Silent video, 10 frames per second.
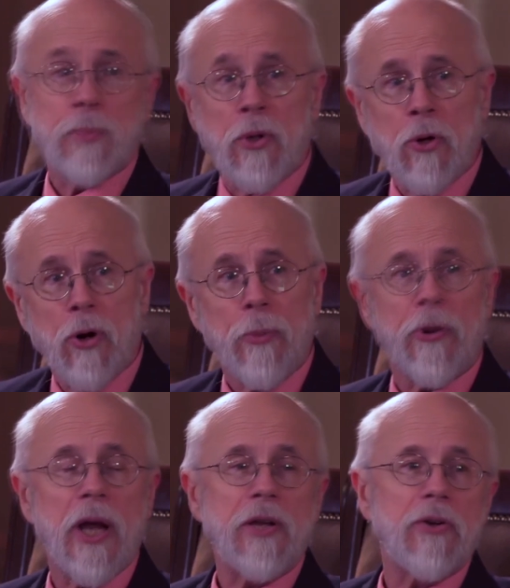
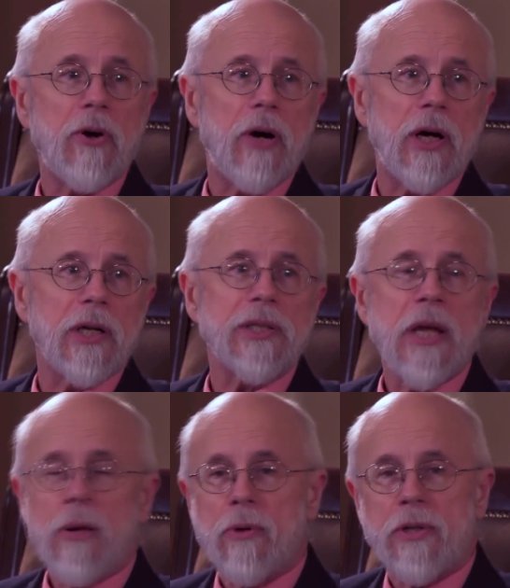purebred dogs
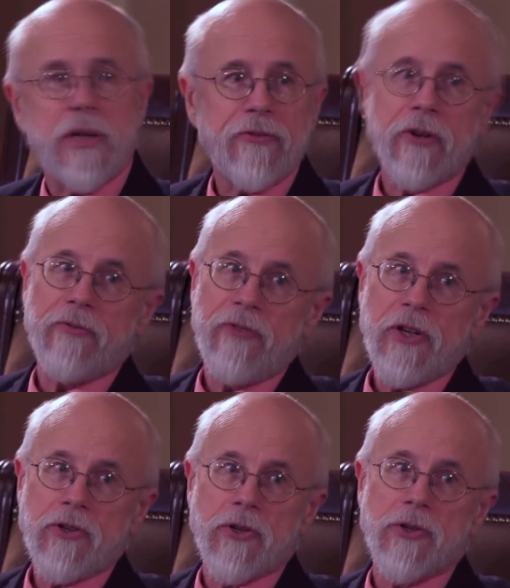with different
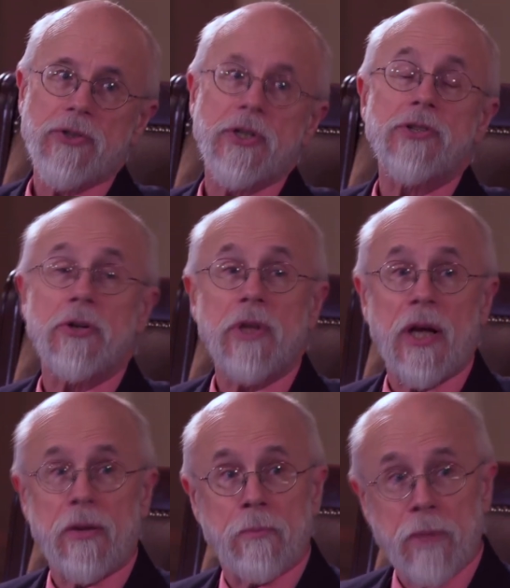features so
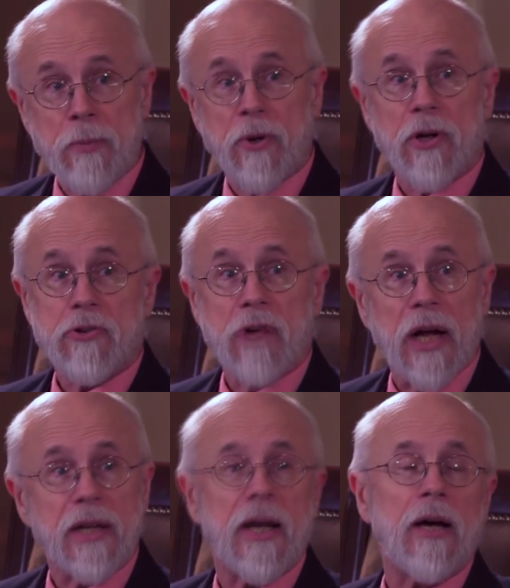that people can
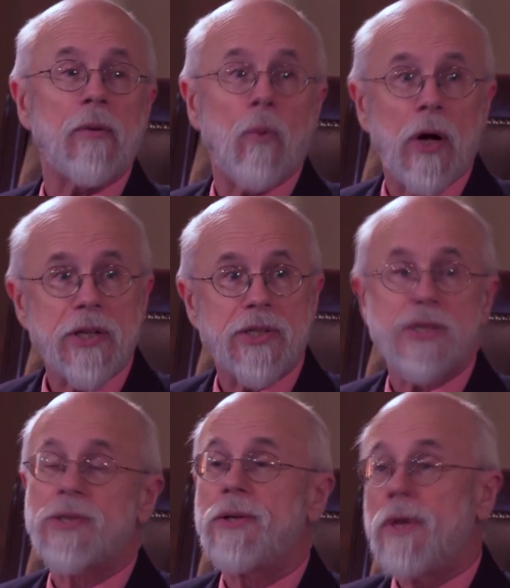track down
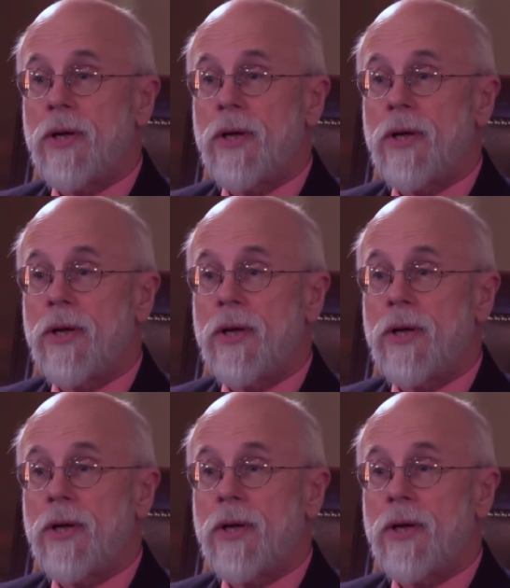what's